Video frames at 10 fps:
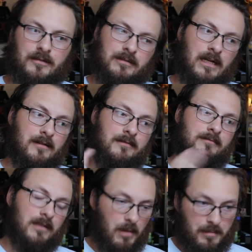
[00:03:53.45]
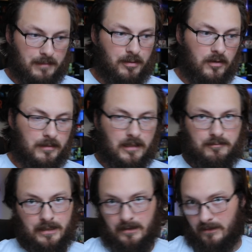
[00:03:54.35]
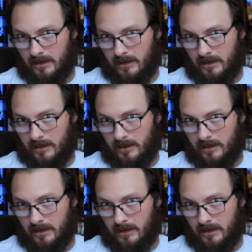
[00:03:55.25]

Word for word: I, am a big Pokemon player.